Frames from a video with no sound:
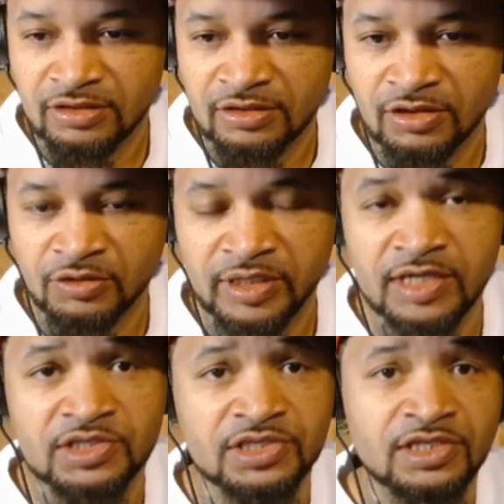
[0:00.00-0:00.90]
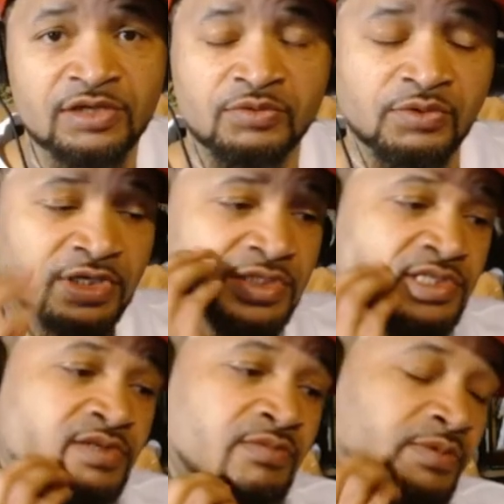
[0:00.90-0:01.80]
on that shit
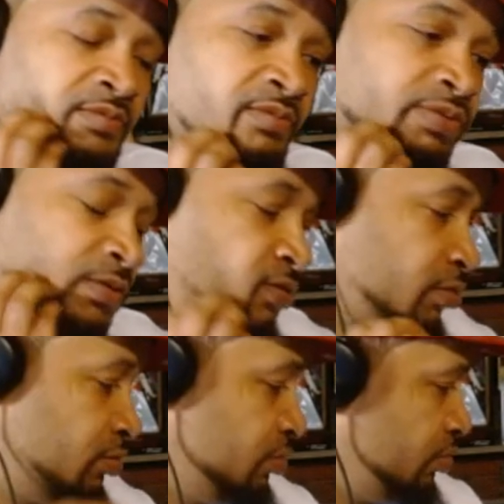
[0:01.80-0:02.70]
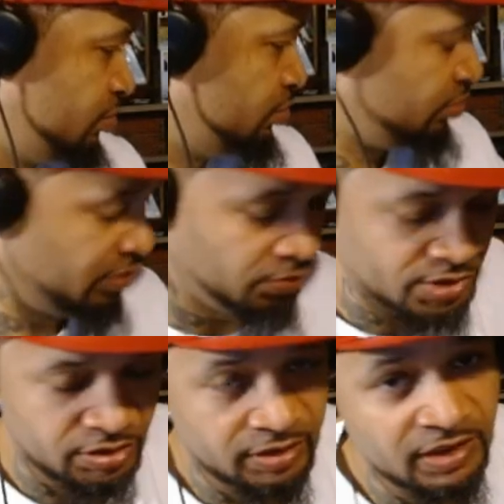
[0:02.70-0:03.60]
was. It
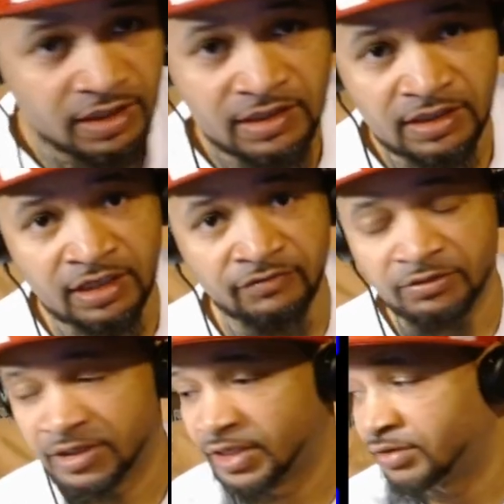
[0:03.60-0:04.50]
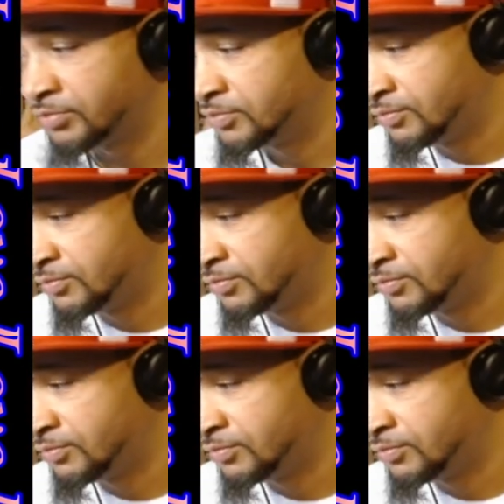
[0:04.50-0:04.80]
was on another level, y'all.